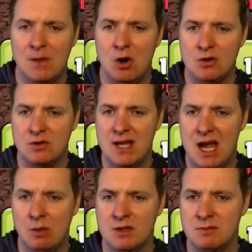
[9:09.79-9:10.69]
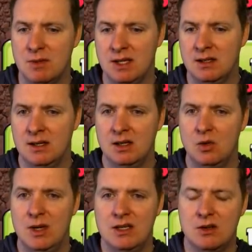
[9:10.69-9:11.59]
Archer Towers, but
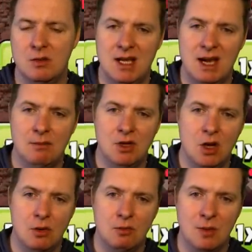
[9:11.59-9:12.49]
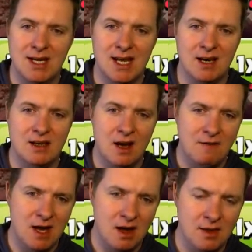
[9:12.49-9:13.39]
Queen is going to be able to go through and get enough
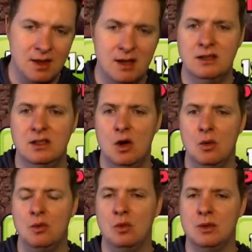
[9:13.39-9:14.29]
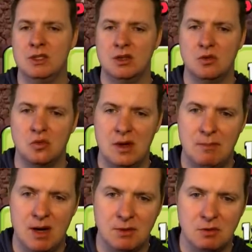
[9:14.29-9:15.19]
health to go through and just rip
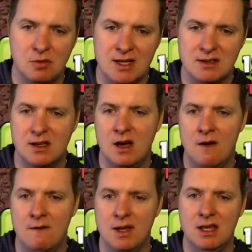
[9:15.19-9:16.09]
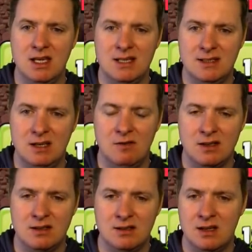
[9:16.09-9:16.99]
up the rest of these
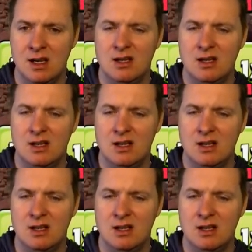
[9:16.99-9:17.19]
defenses.